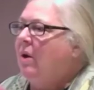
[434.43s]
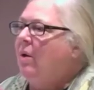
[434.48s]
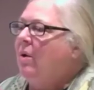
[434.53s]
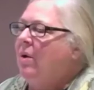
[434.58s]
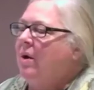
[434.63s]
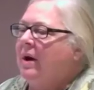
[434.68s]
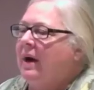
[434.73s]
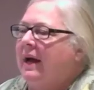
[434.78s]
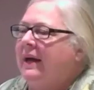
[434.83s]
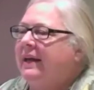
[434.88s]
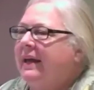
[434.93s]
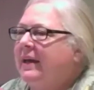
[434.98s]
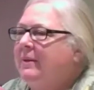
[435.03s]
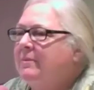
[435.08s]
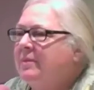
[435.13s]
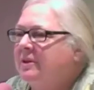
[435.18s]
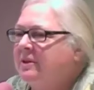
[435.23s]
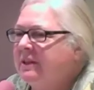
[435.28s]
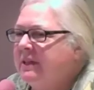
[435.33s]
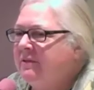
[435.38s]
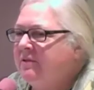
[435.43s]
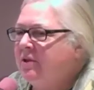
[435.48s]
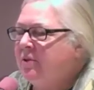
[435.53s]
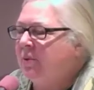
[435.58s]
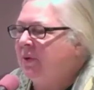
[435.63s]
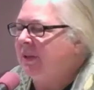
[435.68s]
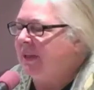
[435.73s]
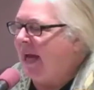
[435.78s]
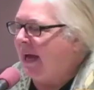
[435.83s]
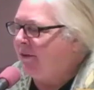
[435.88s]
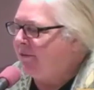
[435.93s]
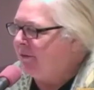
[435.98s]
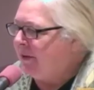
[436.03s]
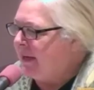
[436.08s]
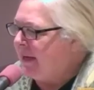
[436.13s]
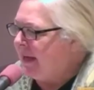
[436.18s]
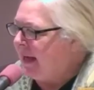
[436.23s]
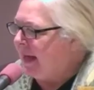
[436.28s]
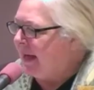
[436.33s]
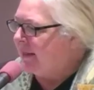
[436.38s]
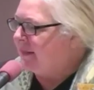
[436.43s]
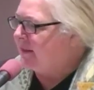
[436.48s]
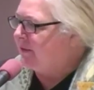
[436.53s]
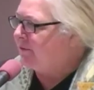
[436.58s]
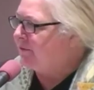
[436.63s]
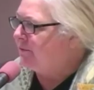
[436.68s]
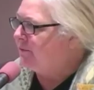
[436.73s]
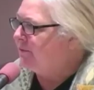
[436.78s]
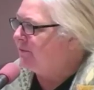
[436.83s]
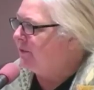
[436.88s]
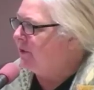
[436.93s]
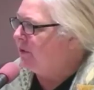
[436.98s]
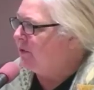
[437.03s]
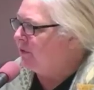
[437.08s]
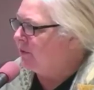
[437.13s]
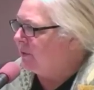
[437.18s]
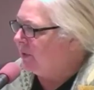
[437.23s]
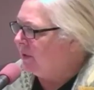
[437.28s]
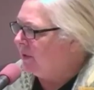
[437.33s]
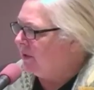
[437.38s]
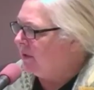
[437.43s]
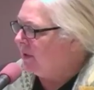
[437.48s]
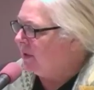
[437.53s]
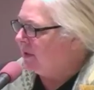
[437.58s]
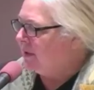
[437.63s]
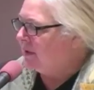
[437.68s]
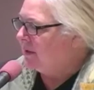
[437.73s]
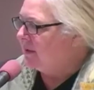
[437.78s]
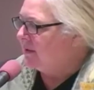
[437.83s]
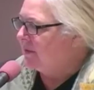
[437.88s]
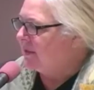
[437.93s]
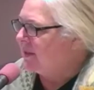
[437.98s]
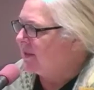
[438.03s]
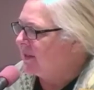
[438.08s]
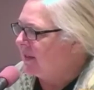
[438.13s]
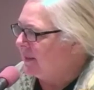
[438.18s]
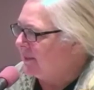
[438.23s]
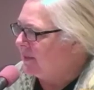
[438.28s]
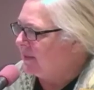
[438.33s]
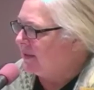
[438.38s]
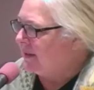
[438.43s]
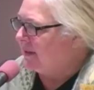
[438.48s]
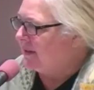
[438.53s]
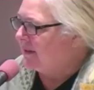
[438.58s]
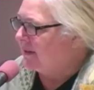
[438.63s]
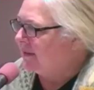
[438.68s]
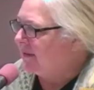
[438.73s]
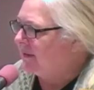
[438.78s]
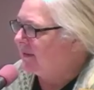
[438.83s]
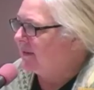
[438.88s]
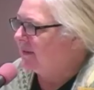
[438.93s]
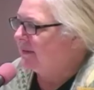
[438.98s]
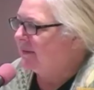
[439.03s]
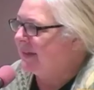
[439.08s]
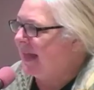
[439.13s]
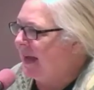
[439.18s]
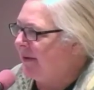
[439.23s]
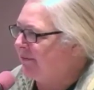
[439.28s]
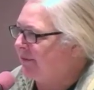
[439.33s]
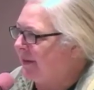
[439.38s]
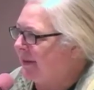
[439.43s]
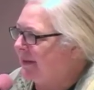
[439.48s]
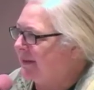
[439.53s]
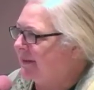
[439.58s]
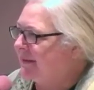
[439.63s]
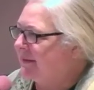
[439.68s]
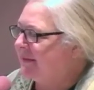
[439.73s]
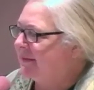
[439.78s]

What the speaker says: Or, I can't believe you were laughing at the funeral reception. Laughing.